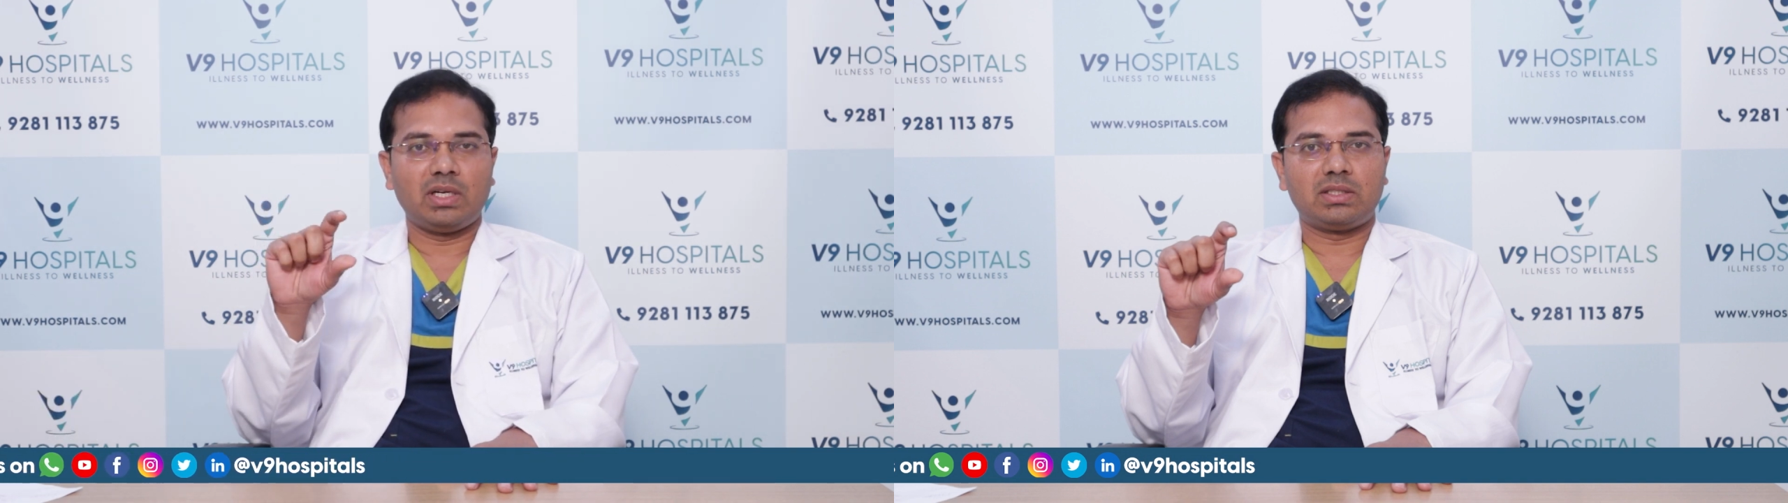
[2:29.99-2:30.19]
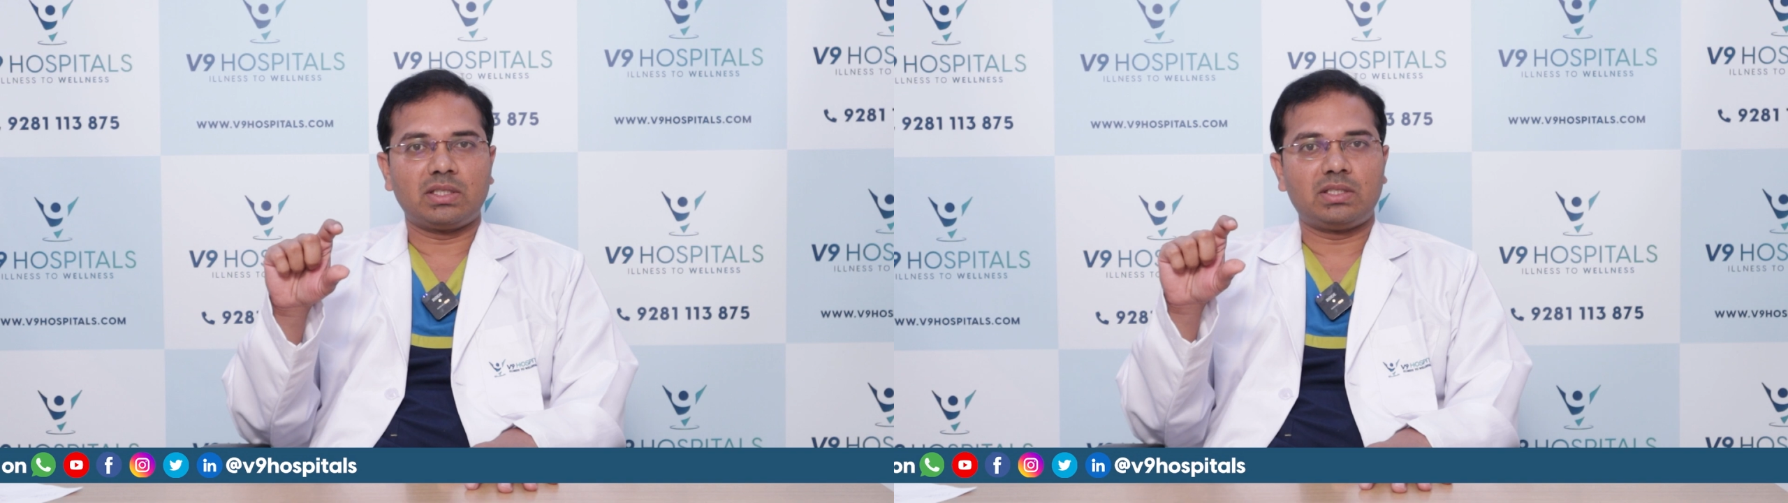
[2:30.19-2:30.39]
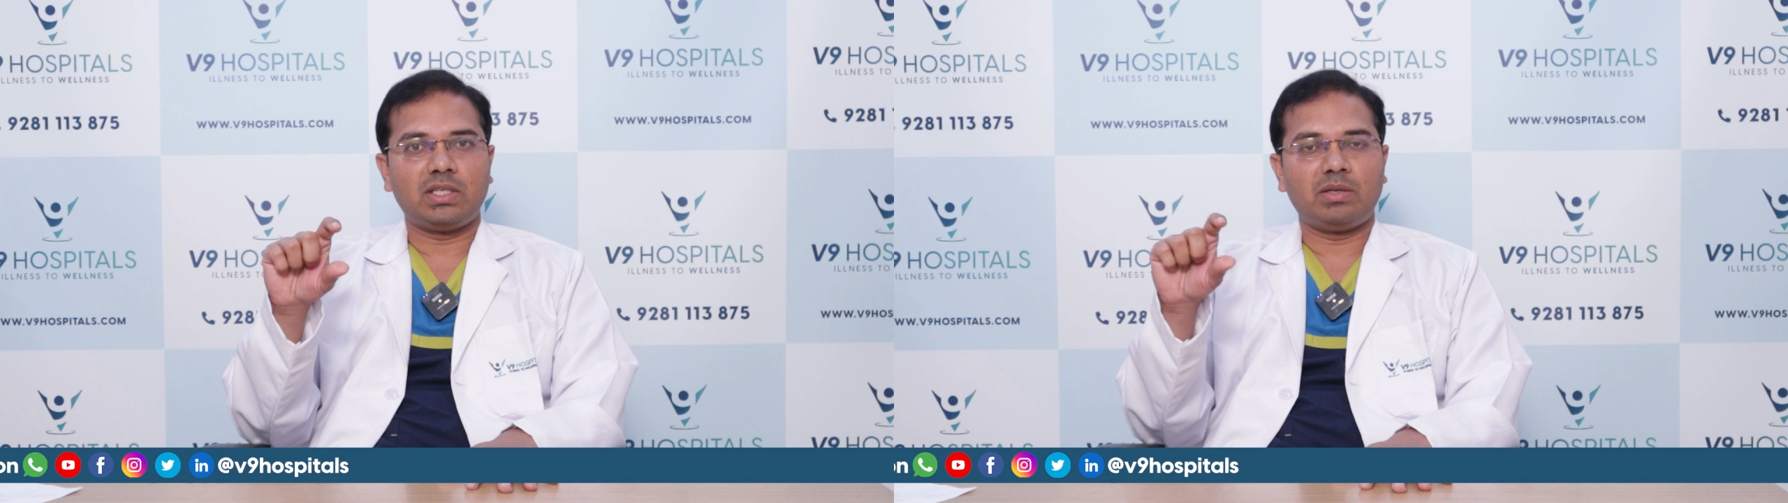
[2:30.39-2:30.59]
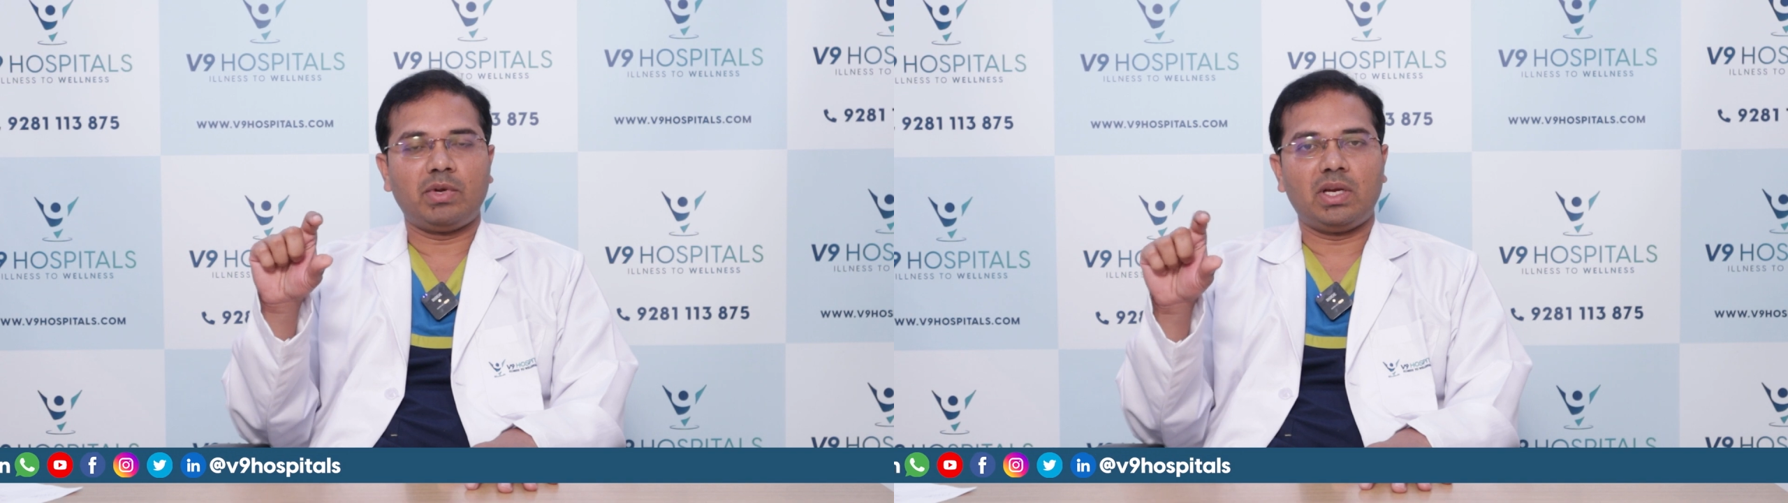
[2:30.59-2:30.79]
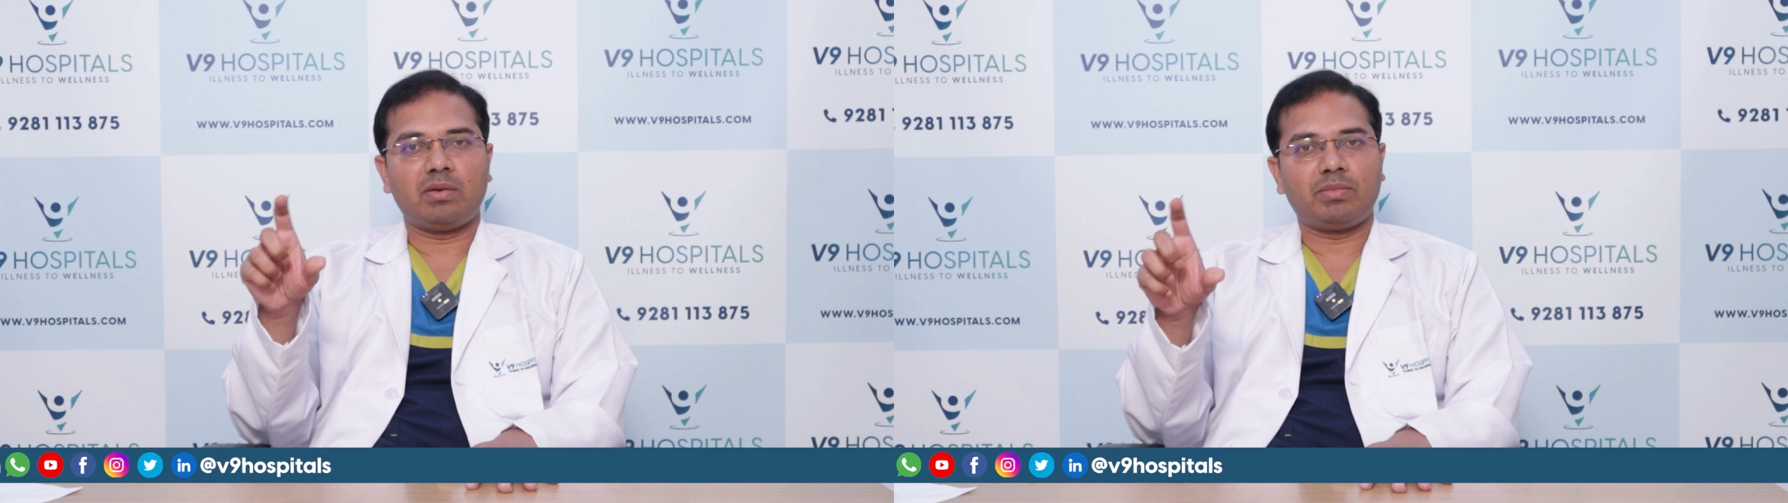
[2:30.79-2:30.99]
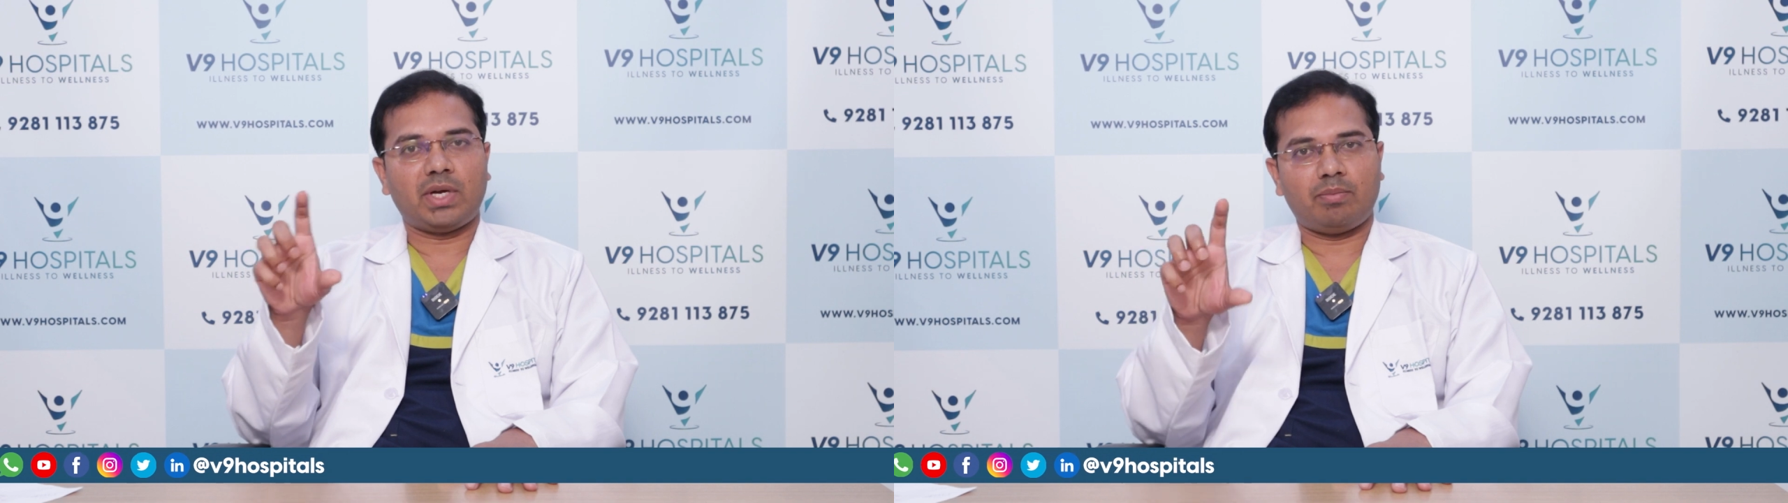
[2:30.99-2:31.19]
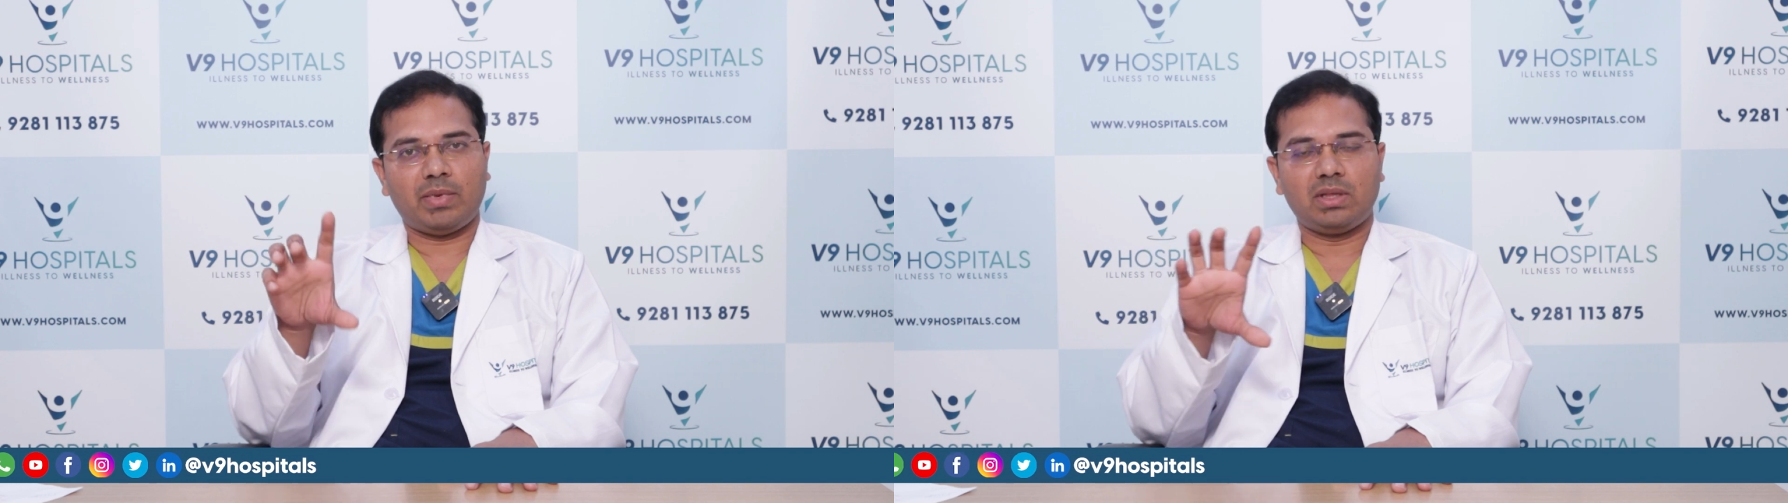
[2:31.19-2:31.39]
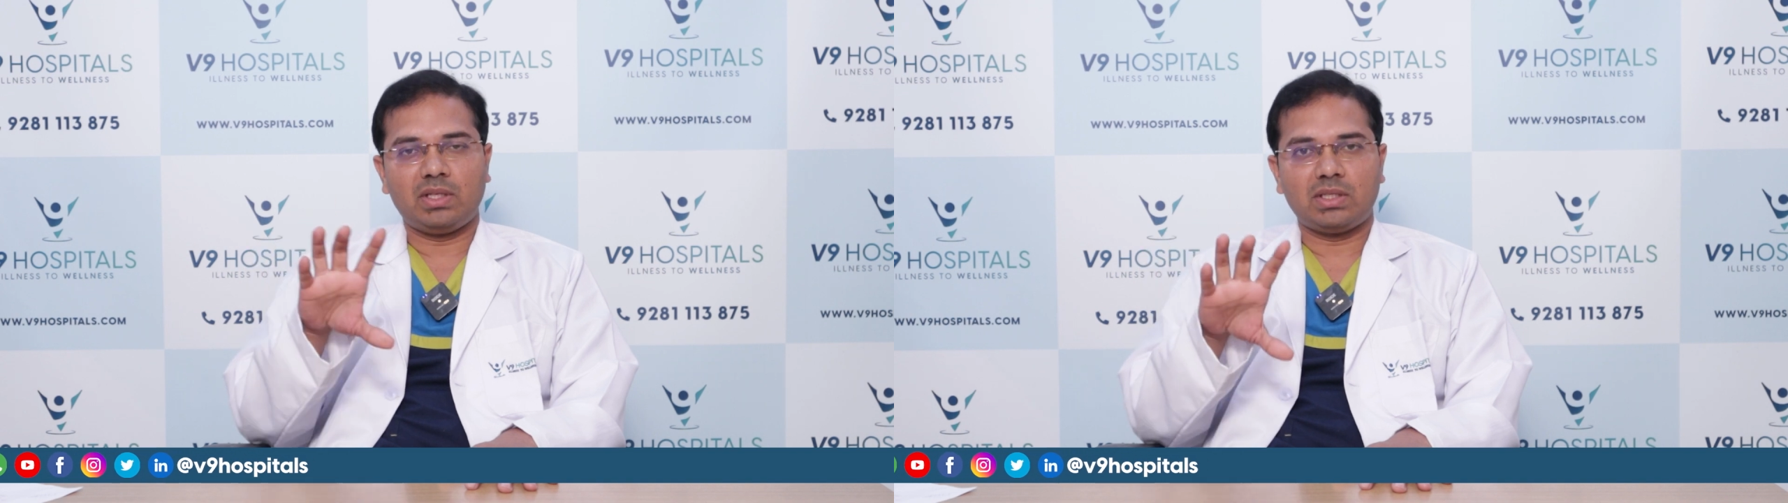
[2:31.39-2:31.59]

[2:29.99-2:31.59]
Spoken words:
least 16 million per ml.